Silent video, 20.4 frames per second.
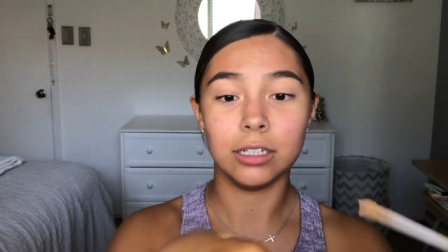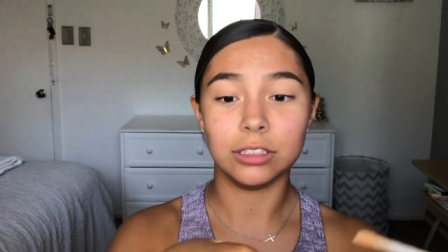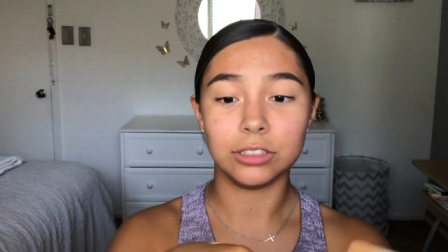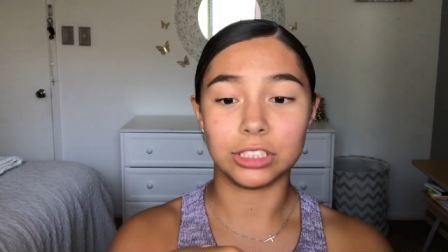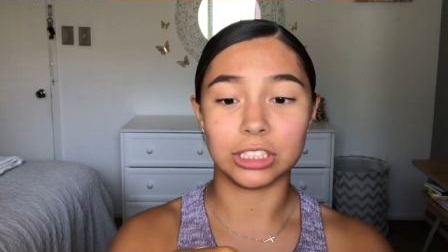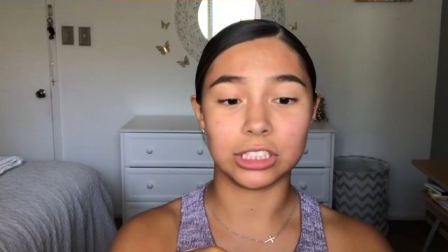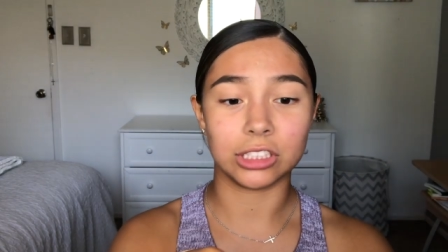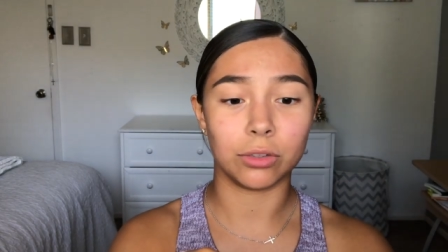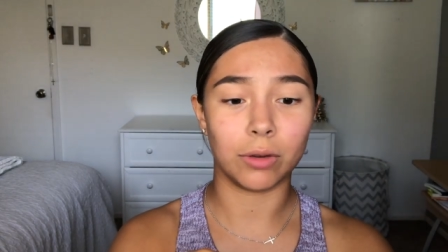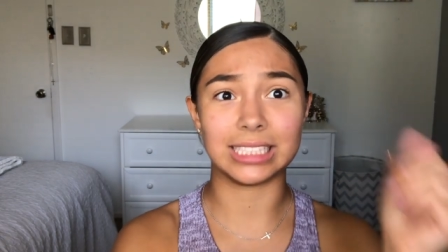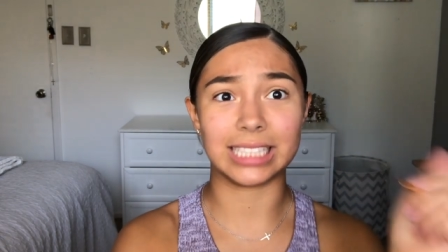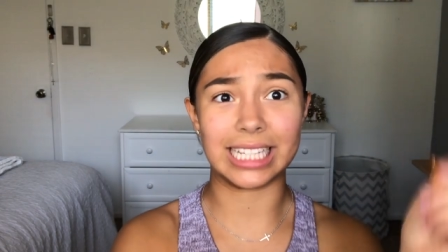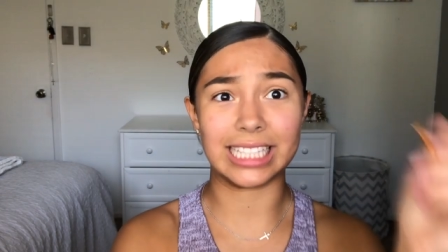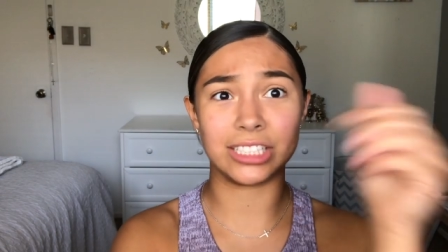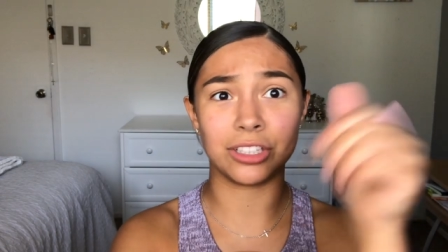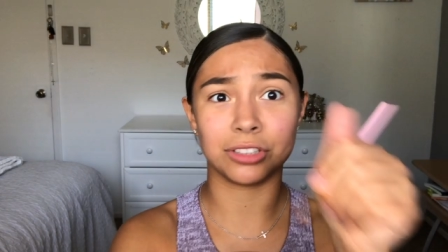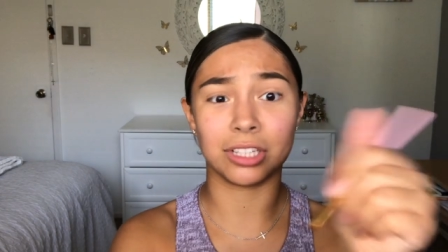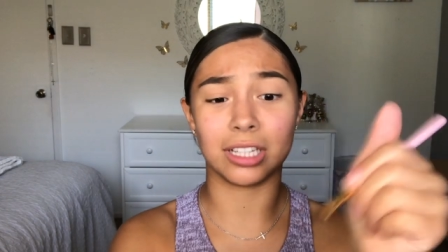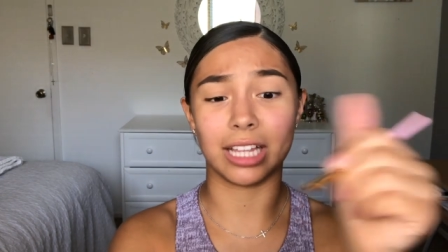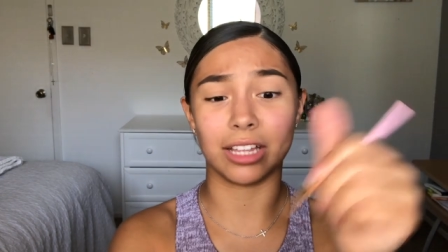just so it's
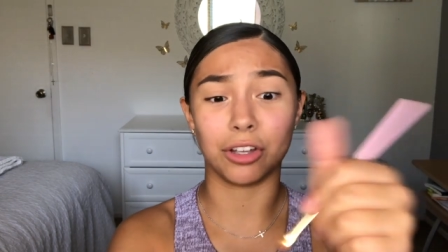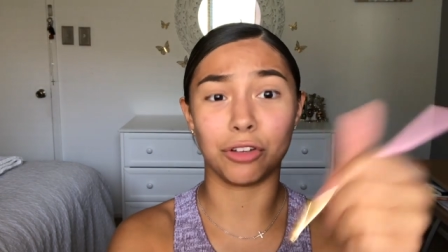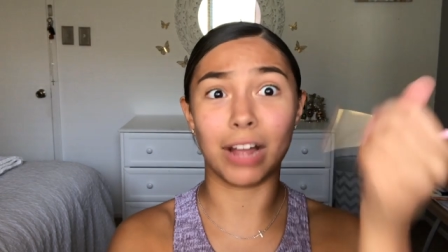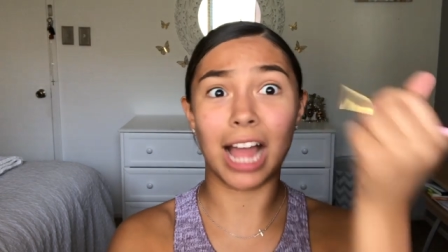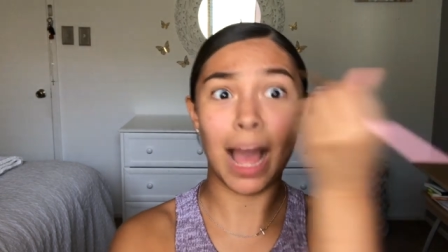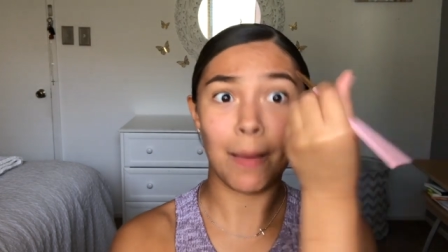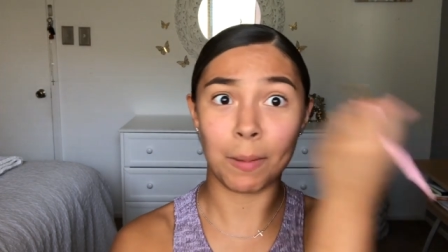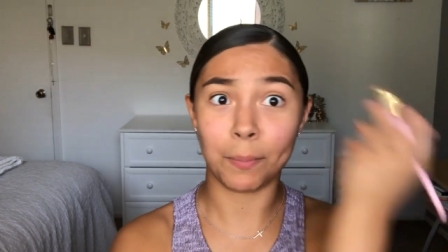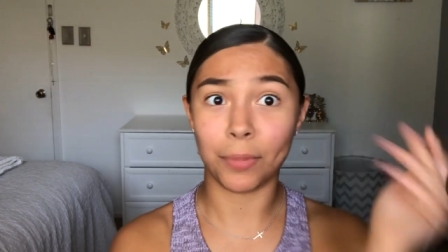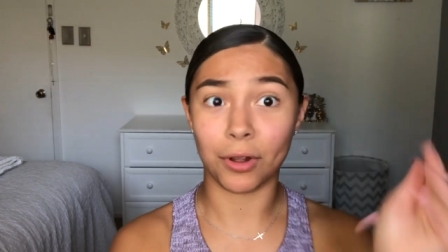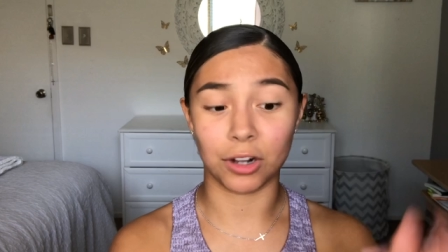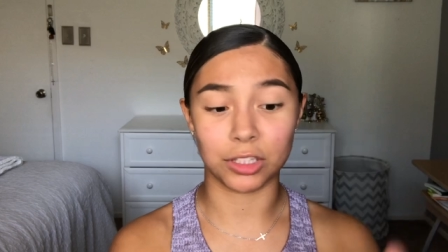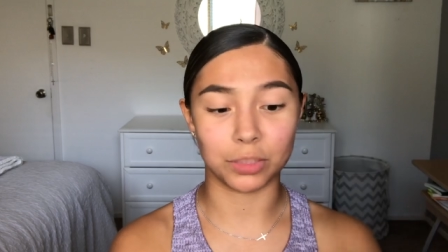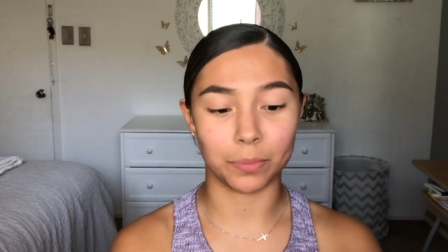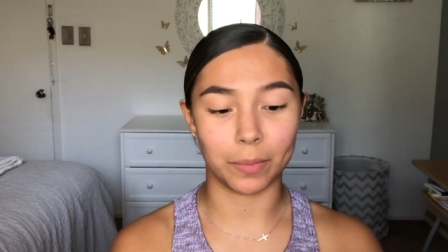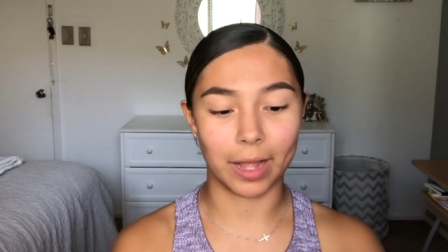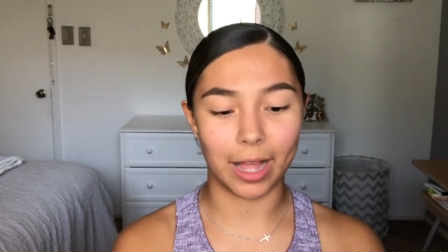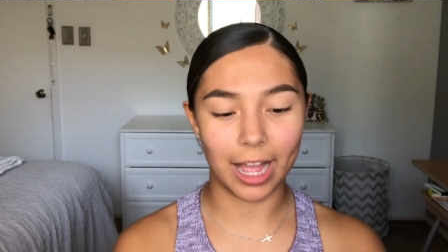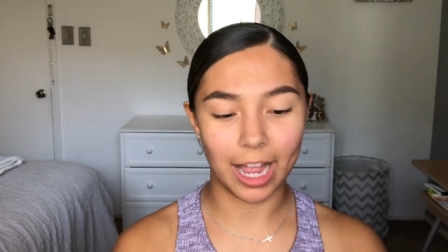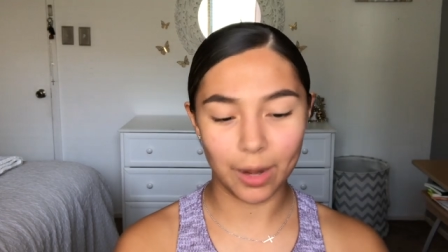easier to grab and put
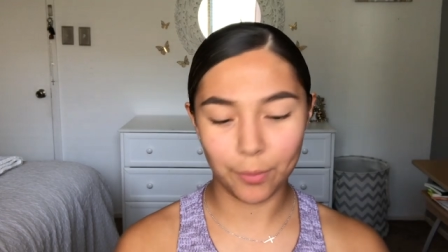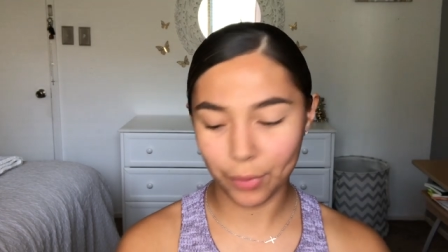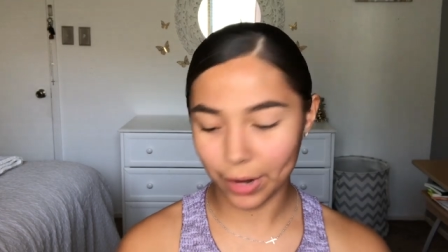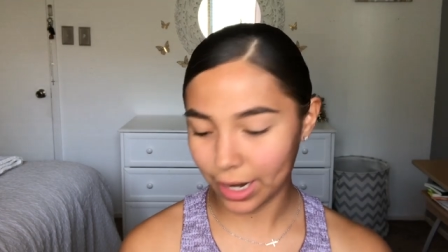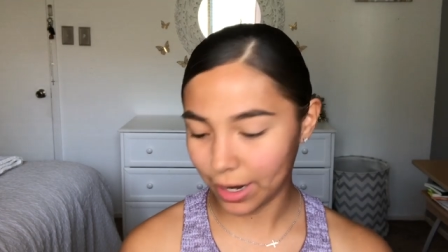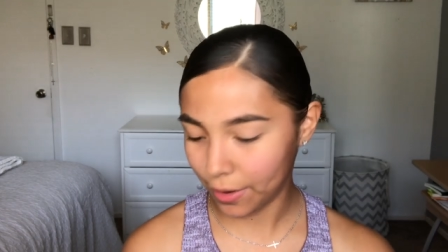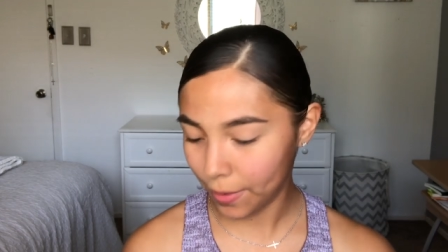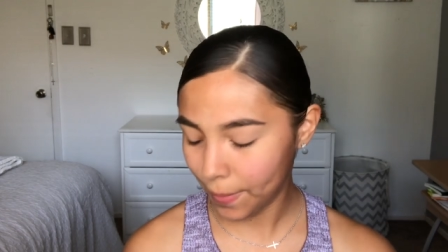onto my eyebrow.